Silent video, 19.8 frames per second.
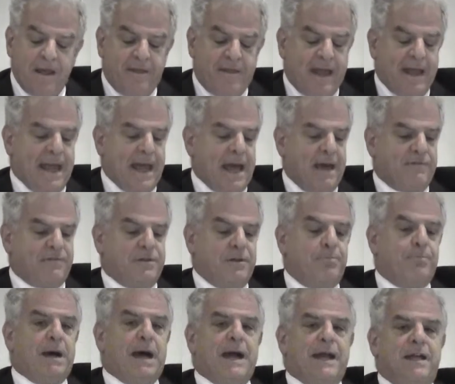they have to
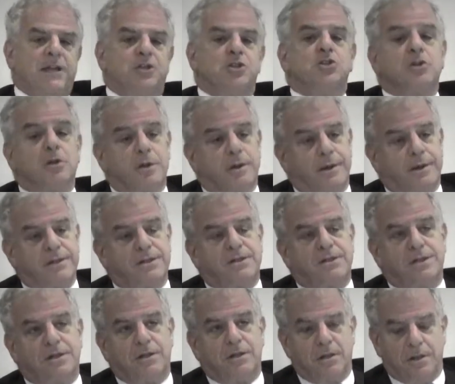buy insurance
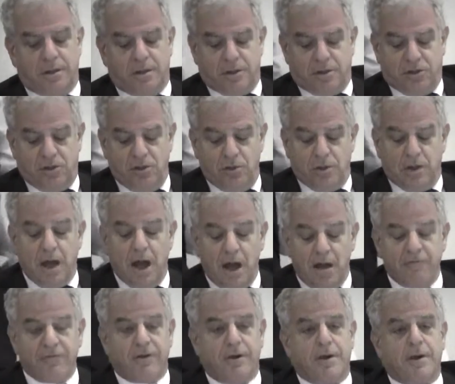to
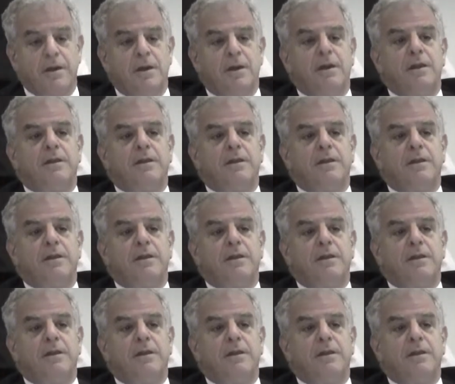cover